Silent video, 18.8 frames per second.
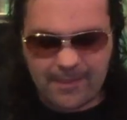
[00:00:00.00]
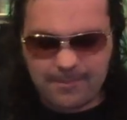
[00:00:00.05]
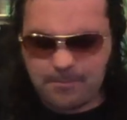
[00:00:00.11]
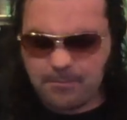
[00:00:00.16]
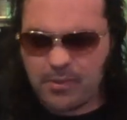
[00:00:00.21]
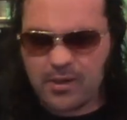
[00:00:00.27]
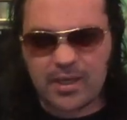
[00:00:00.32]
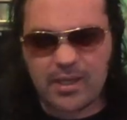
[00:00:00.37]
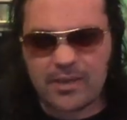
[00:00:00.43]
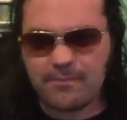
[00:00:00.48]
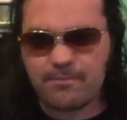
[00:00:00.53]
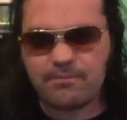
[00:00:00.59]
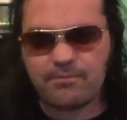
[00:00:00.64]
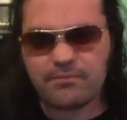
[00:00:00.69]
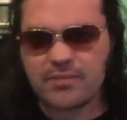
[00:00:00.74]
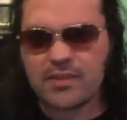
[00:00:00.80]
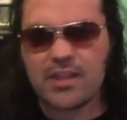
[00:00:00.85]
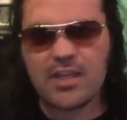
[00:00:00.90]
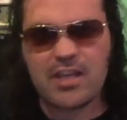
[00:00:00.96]
But
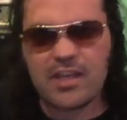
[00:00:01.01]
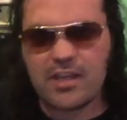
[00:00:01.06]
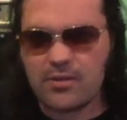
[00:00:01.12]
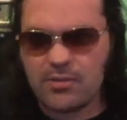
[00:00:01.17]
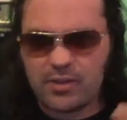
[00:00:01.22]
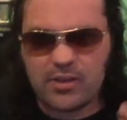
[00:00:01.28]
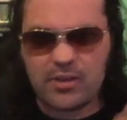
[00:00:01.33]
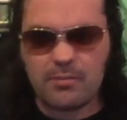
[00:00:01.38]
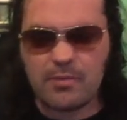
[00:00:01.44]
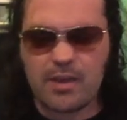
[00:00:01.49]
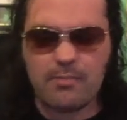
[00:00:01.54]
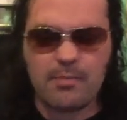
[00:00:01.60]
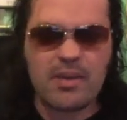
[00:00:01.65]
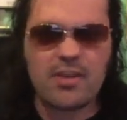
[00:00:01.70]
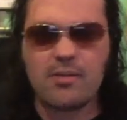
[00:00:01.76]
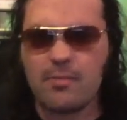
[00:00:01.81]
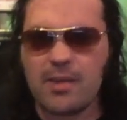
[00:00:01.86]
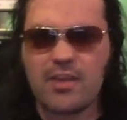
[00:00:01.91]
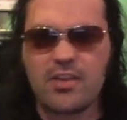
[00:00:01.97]
in case it
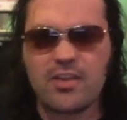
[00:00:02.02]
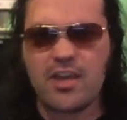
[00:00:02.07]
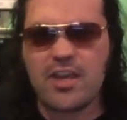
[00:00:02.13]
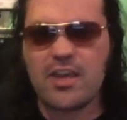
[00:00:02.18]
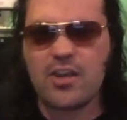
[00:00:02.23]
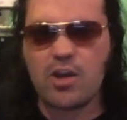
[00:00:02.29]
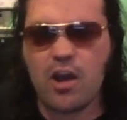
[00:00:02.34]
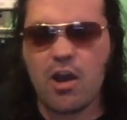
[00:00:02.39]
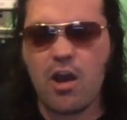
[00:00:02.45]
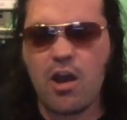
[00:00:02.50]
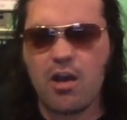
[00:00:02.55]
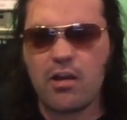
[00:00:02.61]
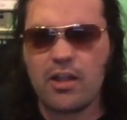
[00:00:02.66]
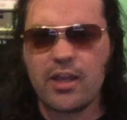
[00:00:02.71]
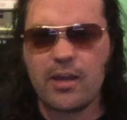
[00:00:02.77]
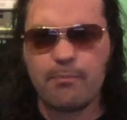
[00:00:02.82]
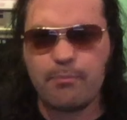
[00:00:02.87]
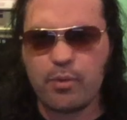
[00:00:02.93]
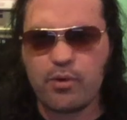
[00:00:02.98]
makes King Kong like
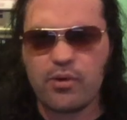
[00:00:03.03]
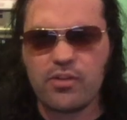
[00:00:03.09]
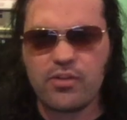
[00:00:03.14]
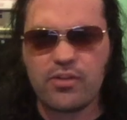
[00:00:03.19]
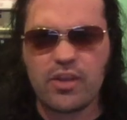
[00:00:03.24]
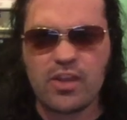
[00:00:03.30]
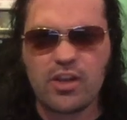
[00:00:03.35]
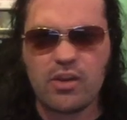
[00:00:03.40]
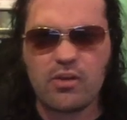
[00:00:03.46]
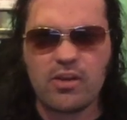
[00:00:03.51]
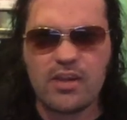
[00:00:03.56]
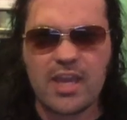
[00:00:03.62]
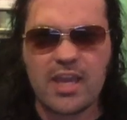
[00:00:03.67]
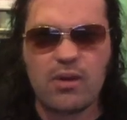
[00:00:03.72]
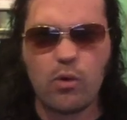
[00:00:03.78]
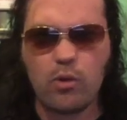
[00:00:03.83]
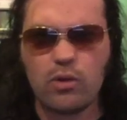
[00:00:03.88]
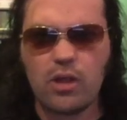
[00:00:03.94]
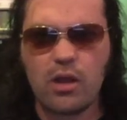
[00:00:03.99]
a pussy, you know, he
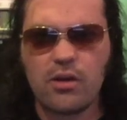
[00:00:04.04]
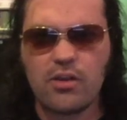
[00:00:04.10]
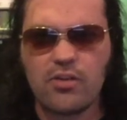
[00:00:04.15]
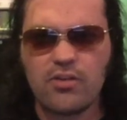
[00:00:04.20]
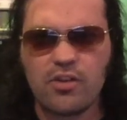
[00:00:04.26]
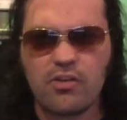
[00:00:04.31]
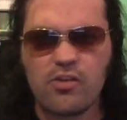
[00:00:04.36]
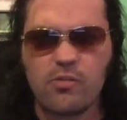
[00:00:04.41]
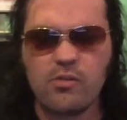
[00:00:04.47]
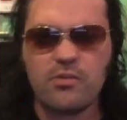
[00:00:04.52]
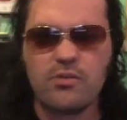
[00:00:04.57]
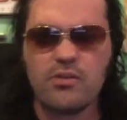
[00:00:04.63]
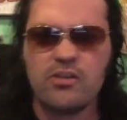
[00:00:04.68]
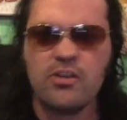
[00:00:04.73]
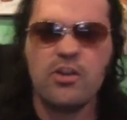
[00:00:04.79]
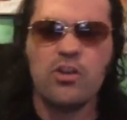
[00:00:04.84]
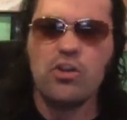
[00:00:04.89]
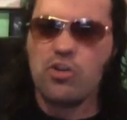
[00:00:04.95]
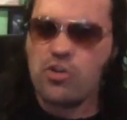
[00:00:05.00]
can't hold on his own. He's supposed to be this
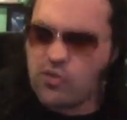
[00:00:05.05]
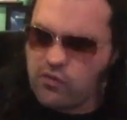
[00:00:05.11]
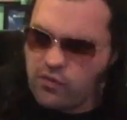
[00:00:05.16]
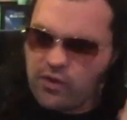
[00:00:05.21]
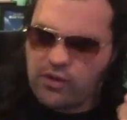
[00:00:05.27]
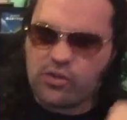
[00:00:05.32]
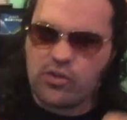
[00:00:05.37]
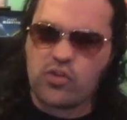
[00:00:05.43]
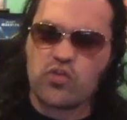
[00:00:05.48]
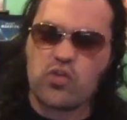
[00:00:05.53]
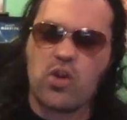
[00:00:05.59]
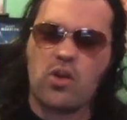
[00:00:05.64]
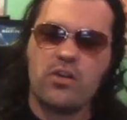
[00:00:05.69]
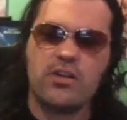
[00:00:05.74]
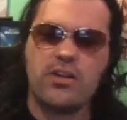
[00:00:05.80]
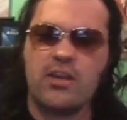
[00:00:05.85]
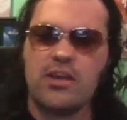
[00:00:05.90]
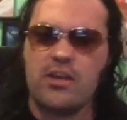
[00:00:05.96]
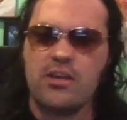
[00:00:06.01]
very
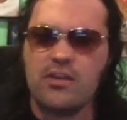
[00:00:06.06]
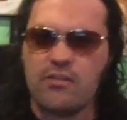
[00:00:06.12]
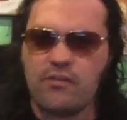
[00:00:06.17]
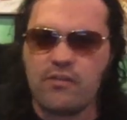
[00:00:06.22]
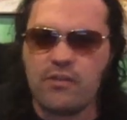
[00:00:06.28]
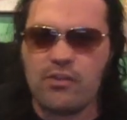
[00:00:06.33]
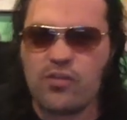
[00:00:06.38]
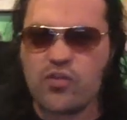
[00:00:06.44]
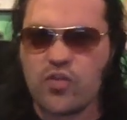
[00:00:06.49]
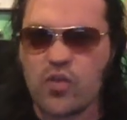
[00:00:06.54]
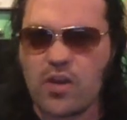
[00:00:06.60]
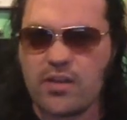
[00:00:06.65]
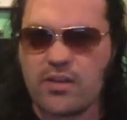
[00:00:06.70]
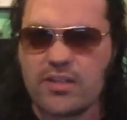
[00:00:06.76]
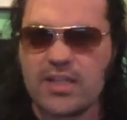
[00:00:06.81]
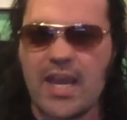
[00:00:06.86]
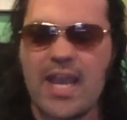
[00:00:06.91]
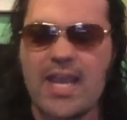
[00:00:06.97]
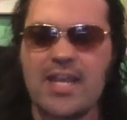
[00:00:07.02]
strong
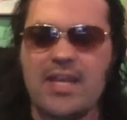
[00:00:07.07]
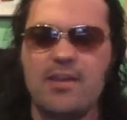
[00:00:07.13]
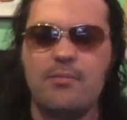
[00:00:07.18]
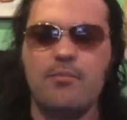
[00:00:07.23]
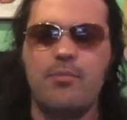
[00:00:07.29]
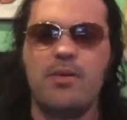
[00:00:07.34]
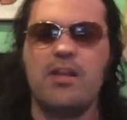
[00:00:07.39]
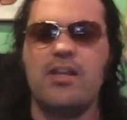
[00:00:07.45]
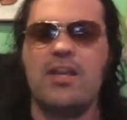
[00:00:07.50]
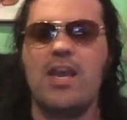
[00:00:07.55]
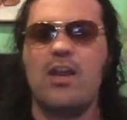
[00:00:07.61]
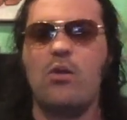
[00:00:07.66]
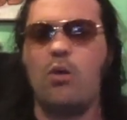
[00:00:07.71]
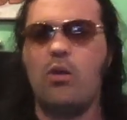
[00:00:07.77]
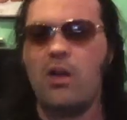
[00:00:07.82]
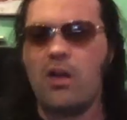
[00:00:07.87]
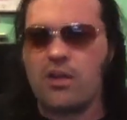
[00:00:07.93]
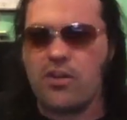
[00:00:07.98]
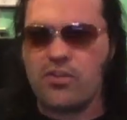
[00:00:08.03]
titan, but he can't
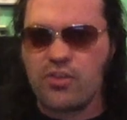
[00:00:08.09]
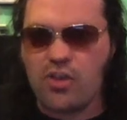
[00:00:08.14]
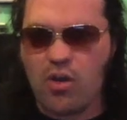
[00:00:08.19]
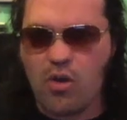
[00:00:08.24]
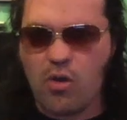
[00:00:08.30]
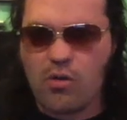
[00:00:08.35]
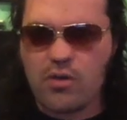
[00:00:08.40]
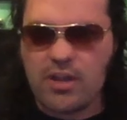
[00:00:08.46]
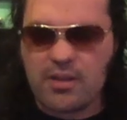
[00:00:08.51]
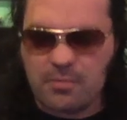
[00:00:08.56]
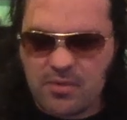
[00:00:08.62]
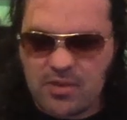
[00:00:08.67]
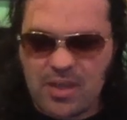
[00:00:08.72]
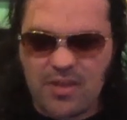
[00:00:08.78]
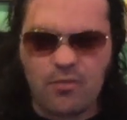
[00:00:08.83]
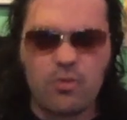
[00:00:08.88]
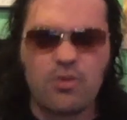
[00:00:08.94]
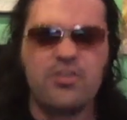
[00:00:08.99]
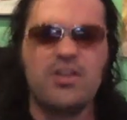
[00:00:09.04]
hold on his own. He has to be
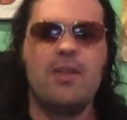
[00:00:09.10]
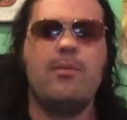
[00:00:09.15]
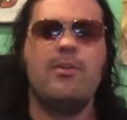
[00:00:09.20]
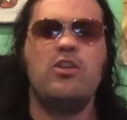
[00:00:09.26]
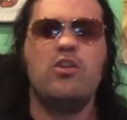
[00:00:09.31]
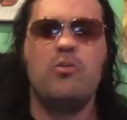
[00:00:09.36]
saved once again